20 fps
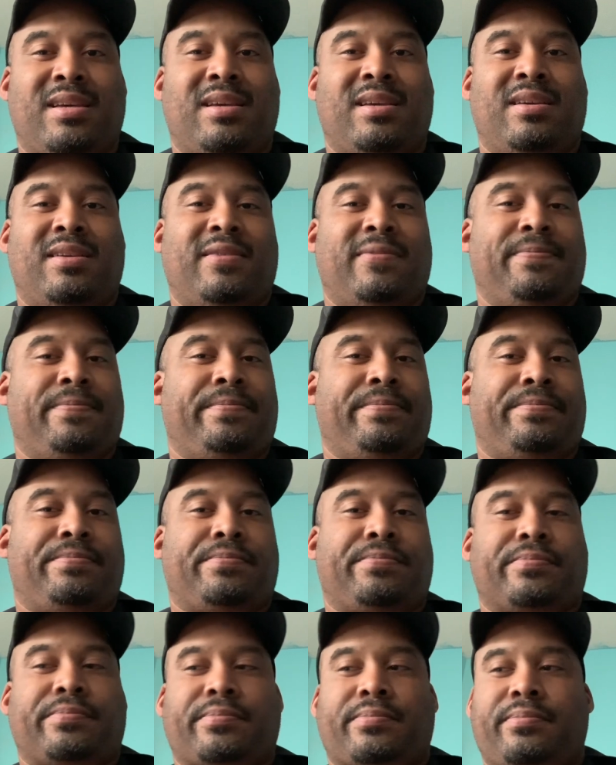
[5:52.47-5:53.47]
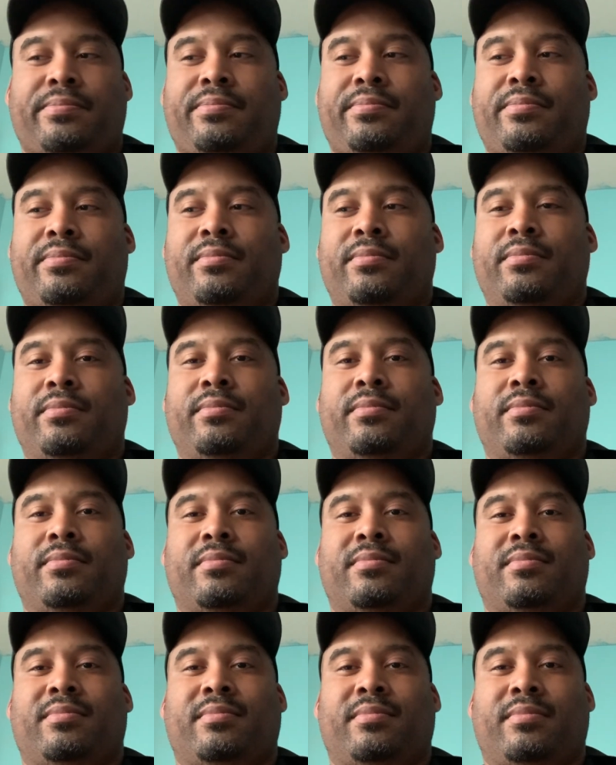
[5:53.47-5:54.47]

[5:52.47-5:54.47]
Nothing is said.